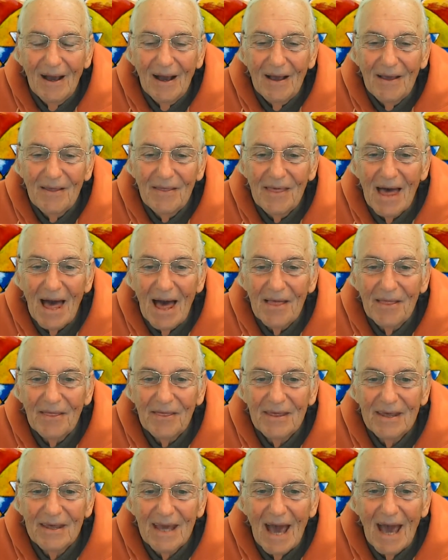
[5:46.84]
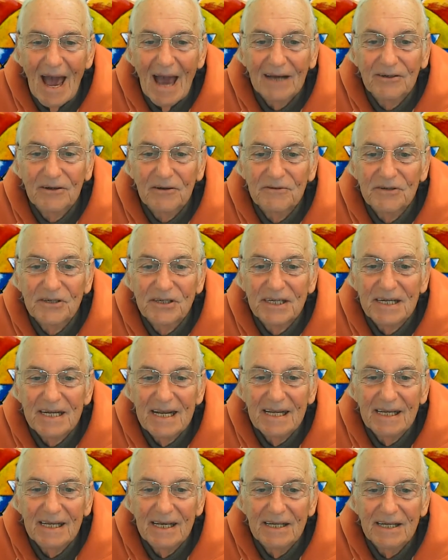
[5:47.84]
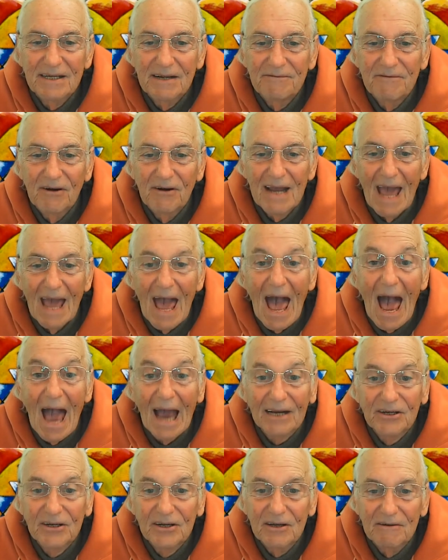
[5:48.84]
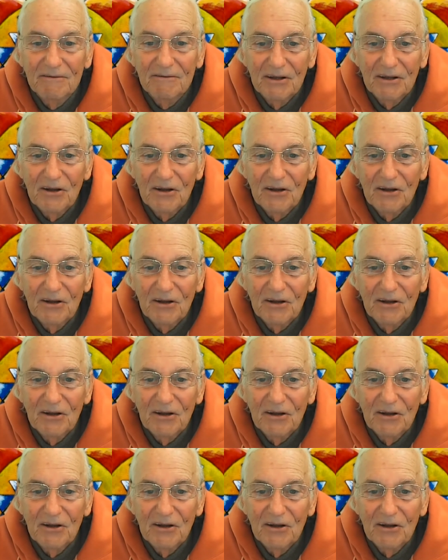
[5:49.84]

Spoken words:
That the act of seeing is a very active